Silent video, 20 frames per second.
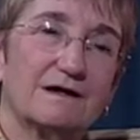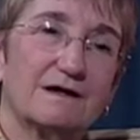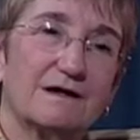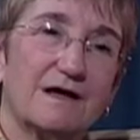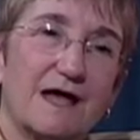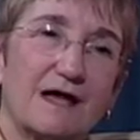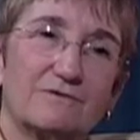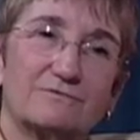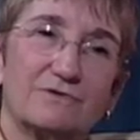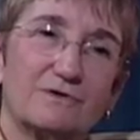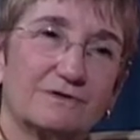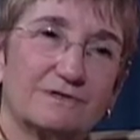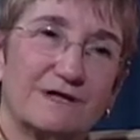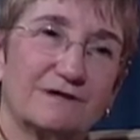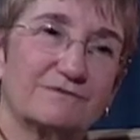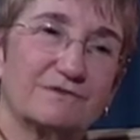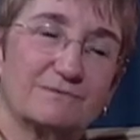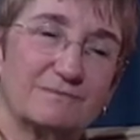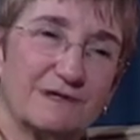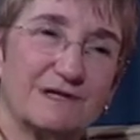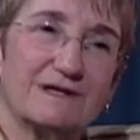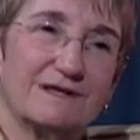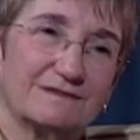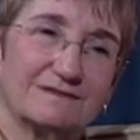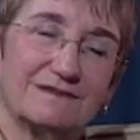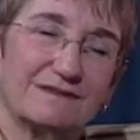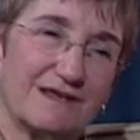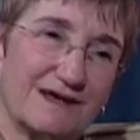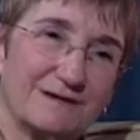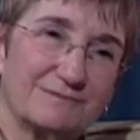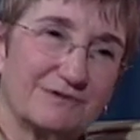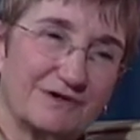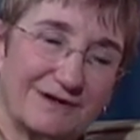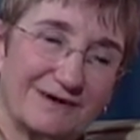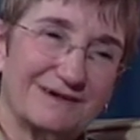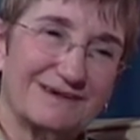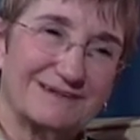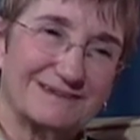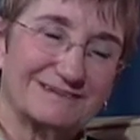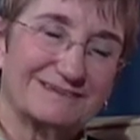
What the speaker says: how long have you been at the library?